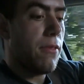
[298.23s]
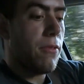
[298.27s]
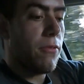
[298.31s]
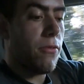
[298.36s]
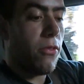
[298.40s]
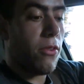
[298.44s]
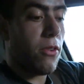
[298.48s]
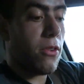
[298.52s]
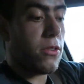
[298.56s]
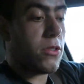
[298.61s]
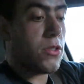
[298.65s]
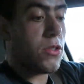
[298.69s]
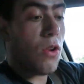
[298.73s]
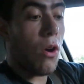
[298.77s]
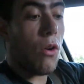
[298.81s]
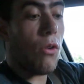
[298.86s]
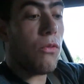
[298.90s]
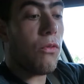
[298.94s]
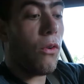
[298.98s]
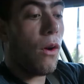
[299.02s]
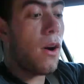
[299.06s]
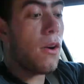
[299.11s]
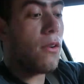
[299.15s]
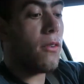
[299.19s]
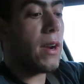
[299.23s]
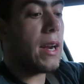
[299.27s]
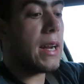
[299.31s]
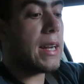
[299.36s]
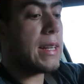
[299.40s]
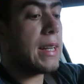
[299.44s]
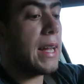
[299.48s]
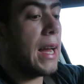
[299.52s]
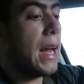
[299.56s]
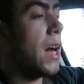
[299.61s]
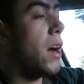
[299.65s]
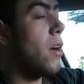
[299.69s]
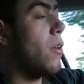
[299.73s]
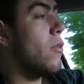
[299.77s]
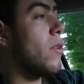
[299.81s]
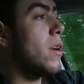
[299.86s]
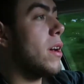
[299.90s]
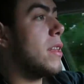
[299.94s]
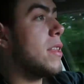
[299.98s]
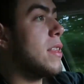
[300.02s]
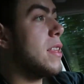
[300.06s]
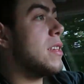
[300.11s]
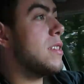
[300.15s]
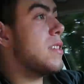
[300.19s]
for so far right now,
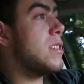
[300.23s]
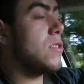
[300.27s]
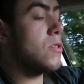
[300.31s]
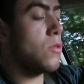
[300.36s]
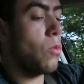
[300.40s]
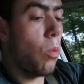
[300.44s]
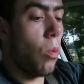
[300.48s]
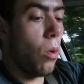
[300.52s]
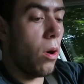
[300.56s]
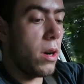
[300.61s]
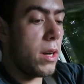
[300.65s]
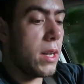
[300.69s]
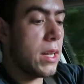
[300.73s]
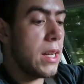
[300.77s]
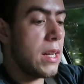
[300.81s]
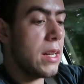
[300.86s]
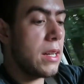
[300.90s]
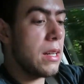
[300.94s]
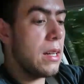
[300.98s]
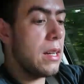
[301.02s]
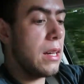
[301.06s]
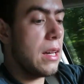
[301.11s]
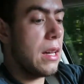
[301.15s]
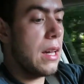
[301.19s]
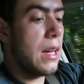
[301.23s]
this is working.